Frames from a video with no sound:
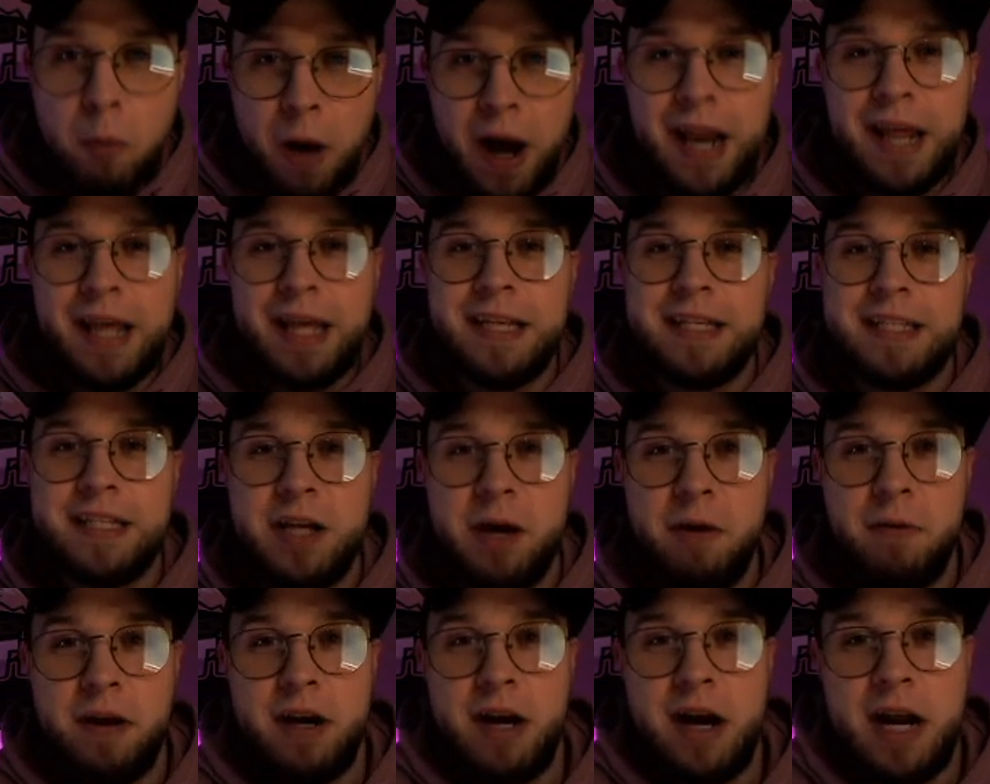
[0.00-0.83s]
is
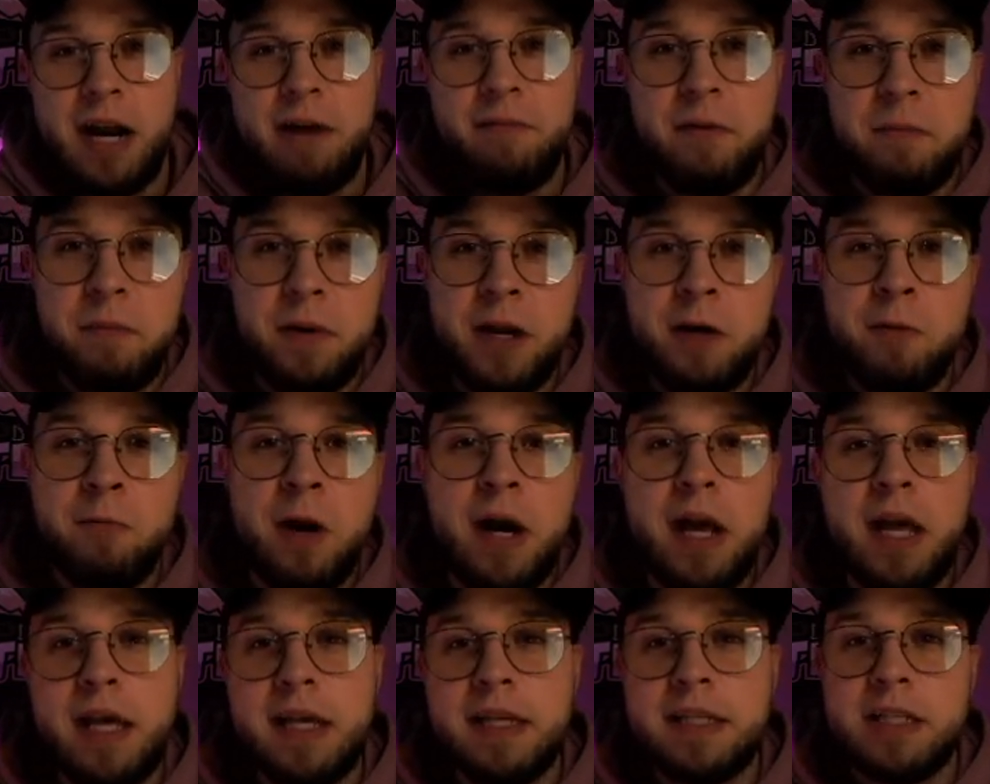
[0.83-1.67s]
going on, everybody?
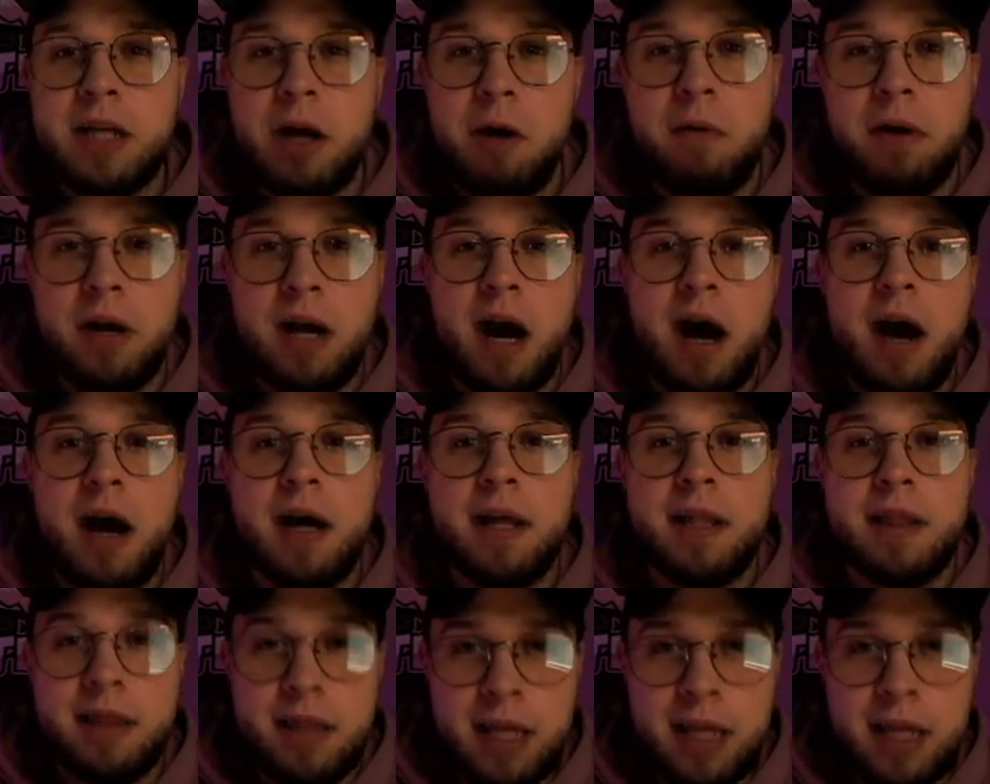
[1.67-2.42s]
What is going on?